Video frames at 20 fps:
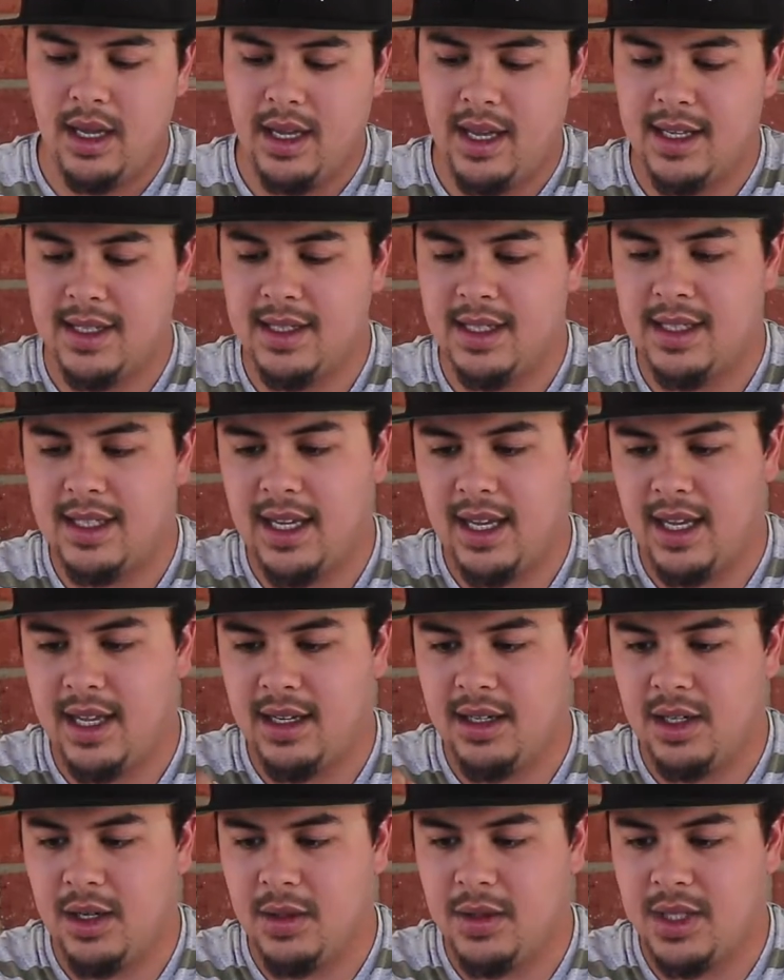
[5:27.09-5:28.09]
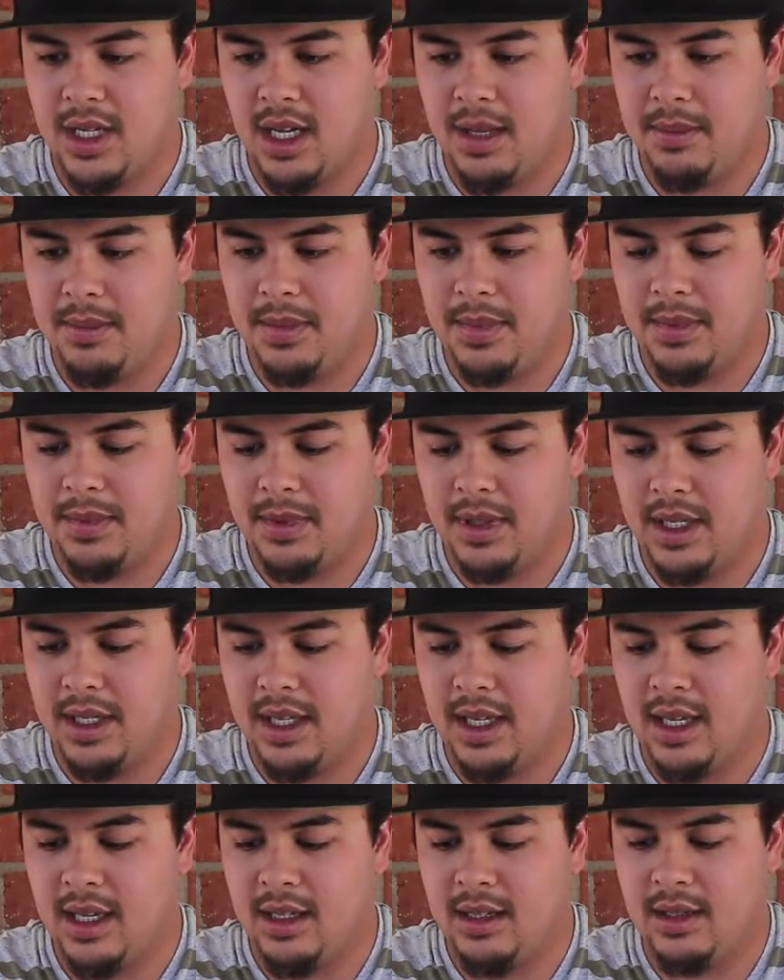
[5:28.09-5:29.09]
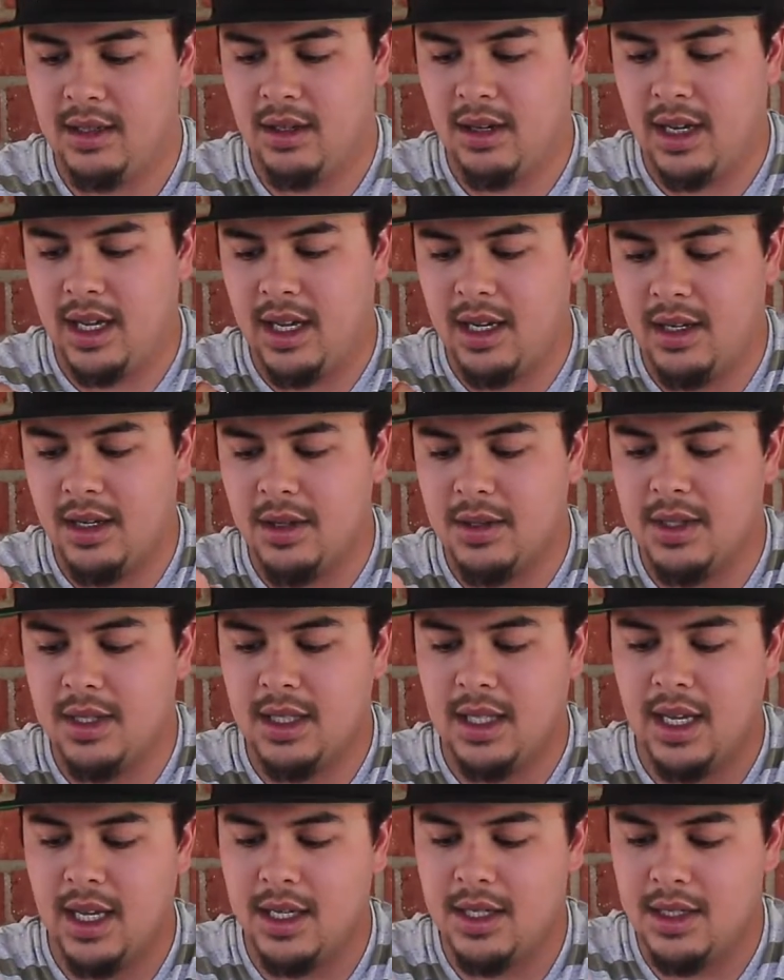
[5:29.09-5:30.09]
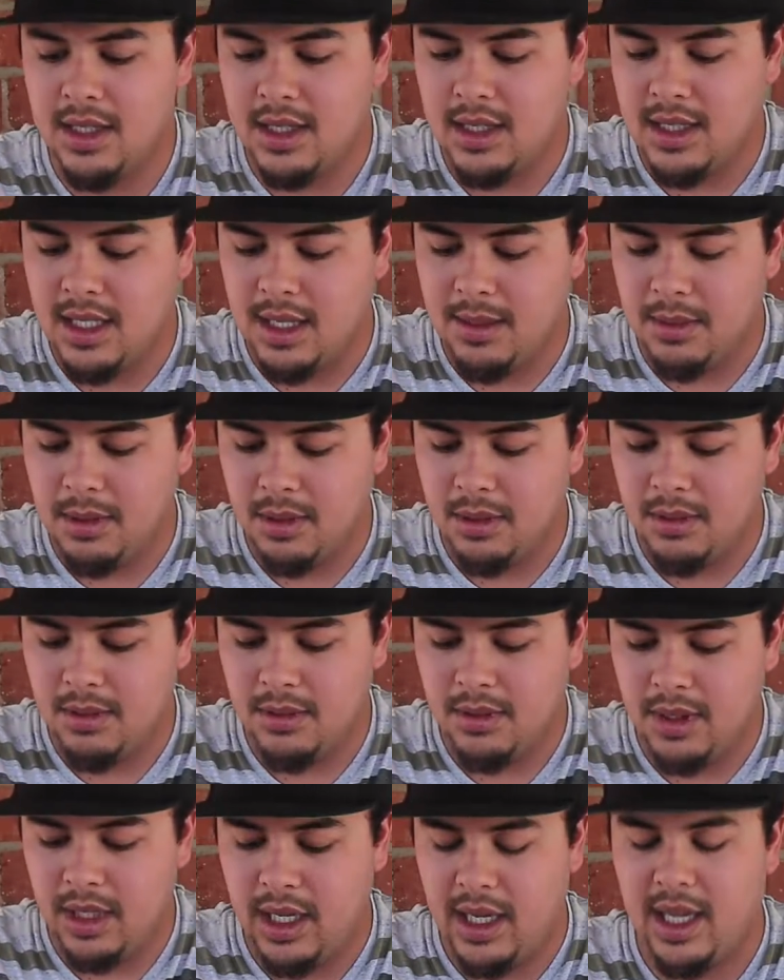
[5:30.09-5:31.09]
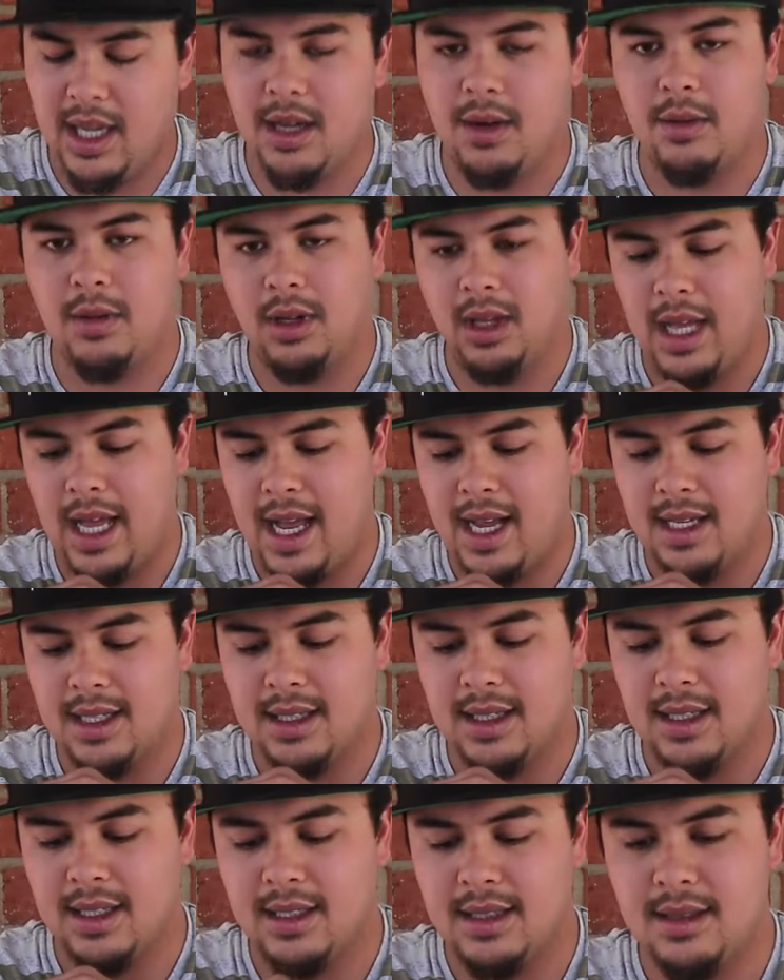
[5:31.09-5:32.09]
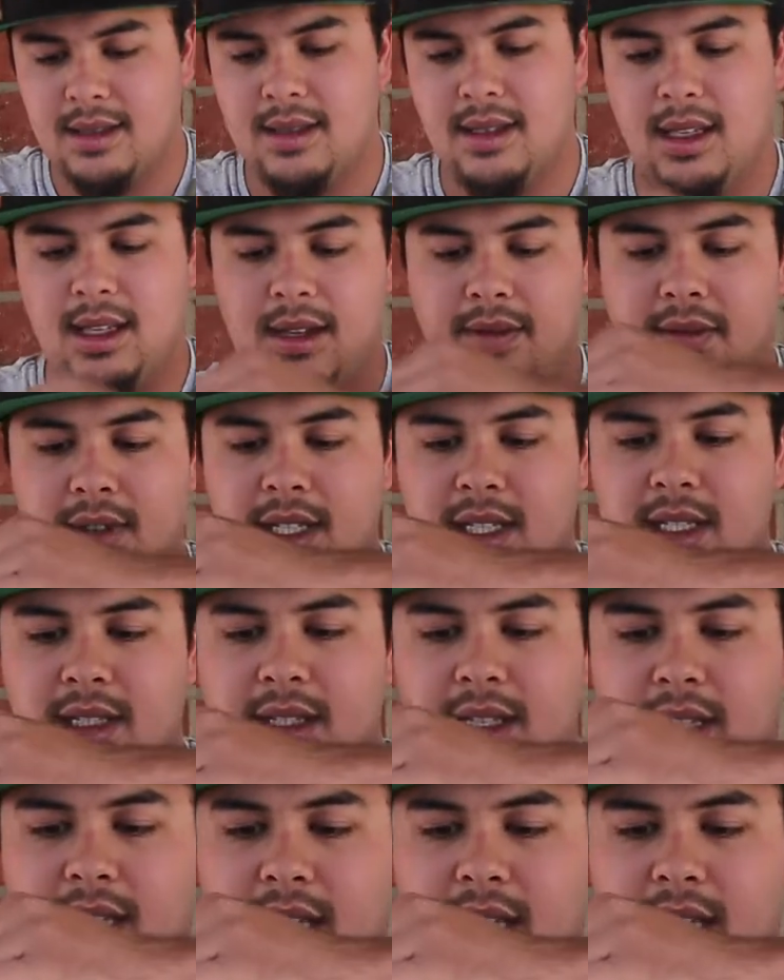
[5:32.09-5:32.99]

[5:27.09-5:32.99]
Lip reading: as this hand goes up, again, your hand goes to the edge of the table and relaxes, and if this is the